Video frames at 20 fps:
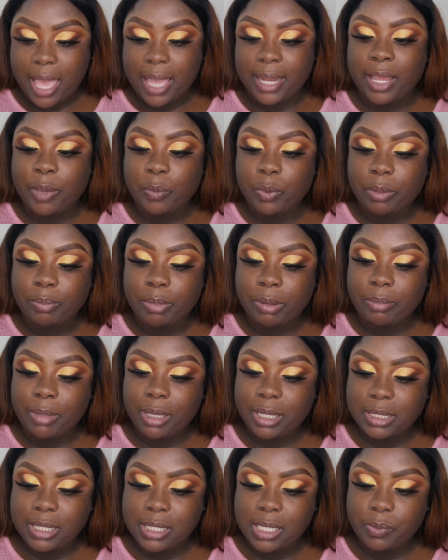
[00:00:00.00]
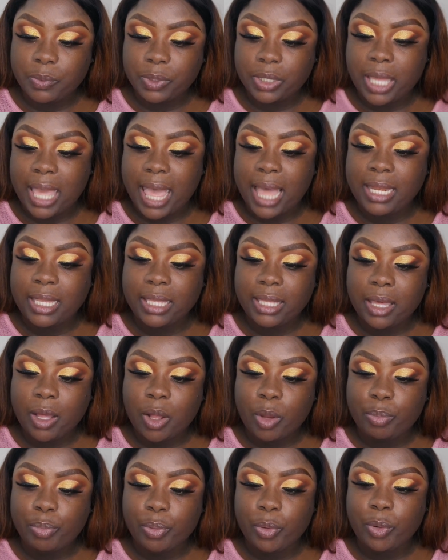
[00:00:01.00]
and I will be mixing it with the LA
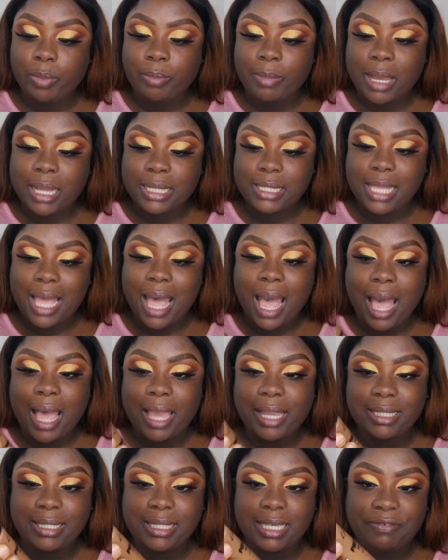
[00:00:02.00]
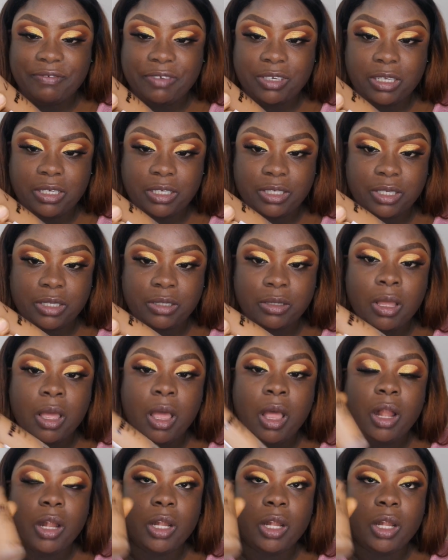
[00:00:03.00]
Girl Pro Matte High Definition